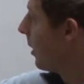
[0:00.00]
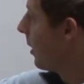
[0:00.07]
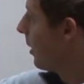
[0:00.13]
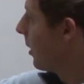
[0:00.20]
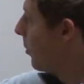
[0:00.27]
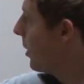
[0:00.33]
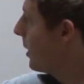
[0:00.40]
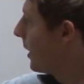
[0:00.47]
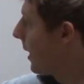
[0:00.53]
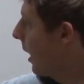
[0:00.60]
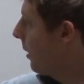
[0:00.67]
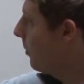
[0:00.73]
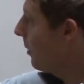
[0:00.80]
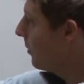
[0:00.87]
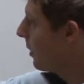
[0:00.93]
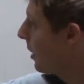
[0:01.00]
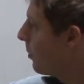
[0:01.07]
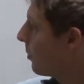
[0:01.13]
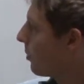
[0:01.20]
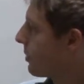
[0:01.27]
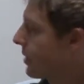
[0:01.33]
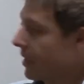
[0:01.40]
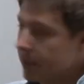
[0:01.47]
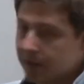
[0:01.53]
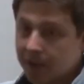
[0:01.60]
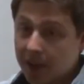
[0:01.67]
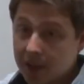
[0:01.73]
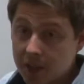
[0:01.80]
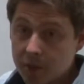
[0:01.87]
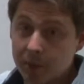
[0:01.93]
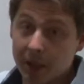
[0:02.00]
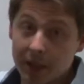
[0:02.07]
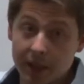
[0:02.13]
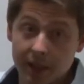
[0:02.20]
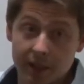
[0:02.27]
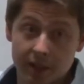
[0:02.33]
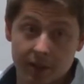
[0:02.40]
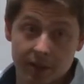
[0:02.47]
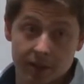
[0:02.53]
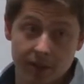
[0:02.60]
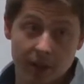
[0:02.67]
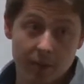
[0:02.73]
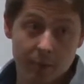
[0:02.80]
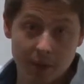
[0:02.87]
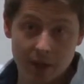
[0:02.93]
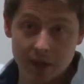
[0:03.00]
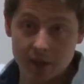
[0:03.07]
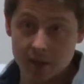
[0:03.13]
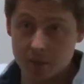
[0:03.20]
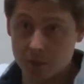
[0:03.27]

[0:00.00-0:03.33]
they win the game if they're able to satisfy this predicate. Okay, predicate is a